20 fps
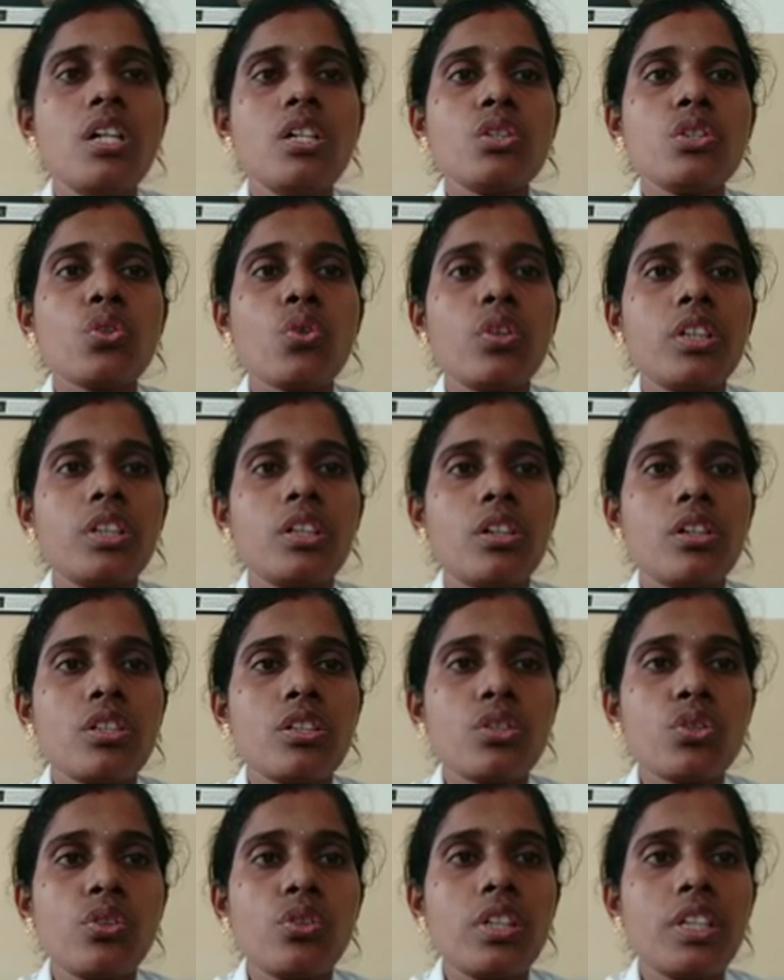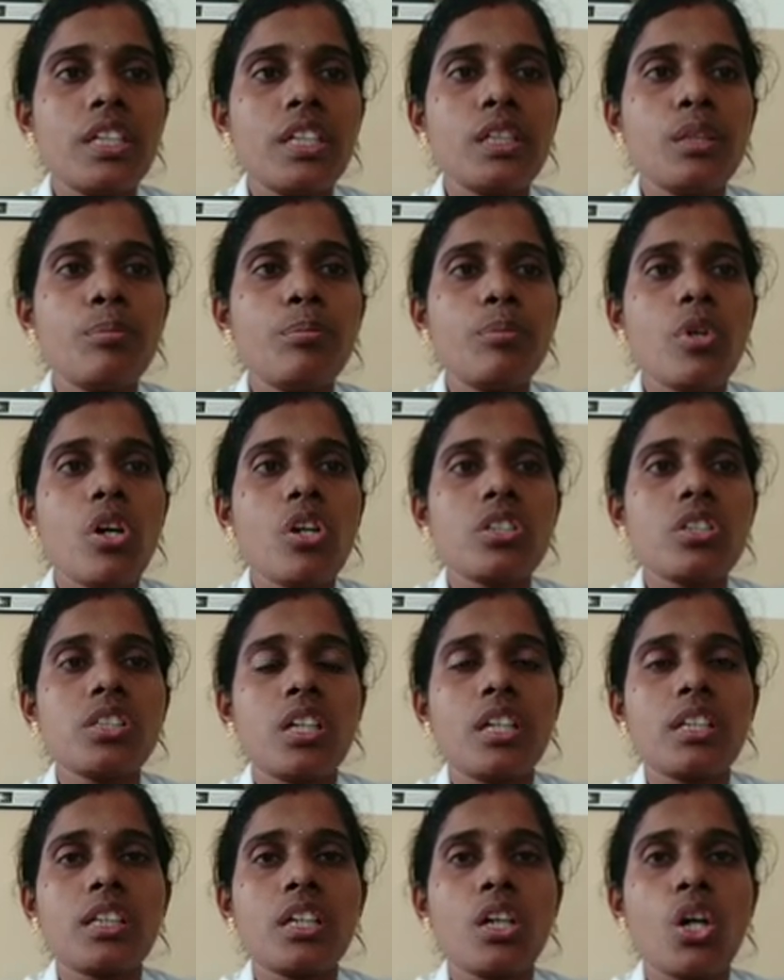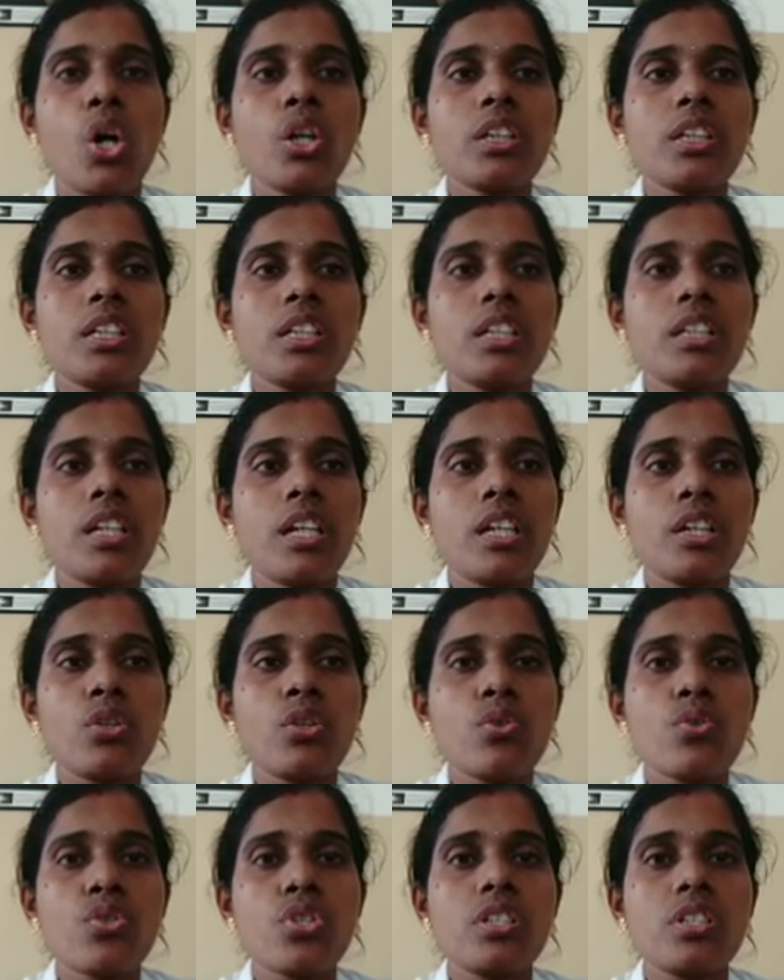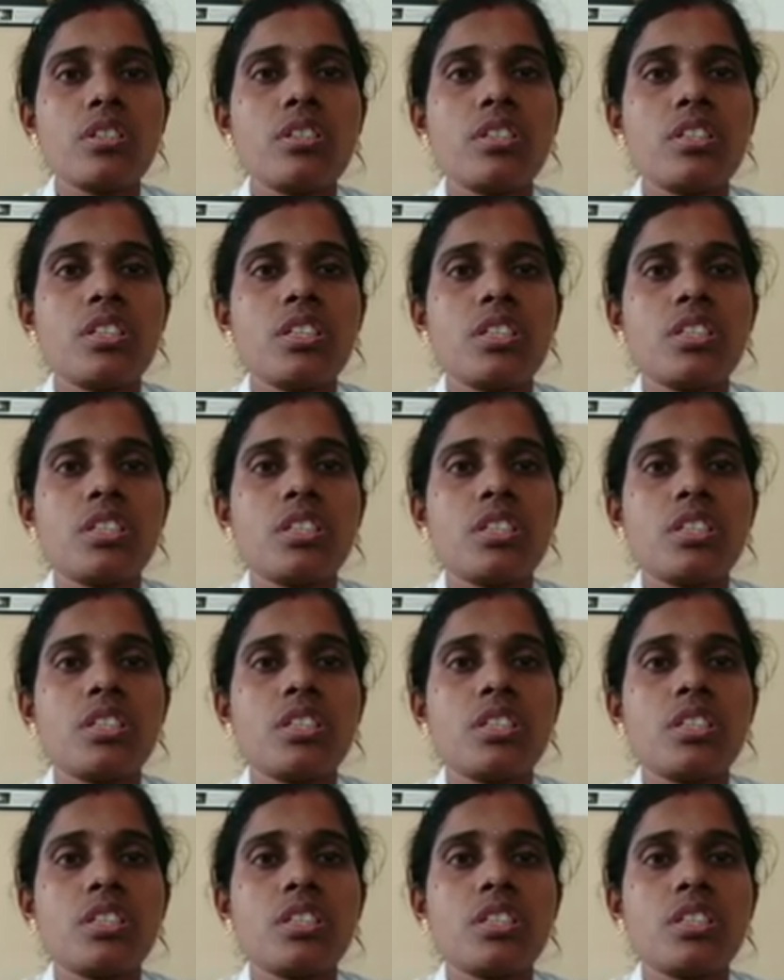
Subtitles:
So in order to lead the blocks and concrete enclosures that is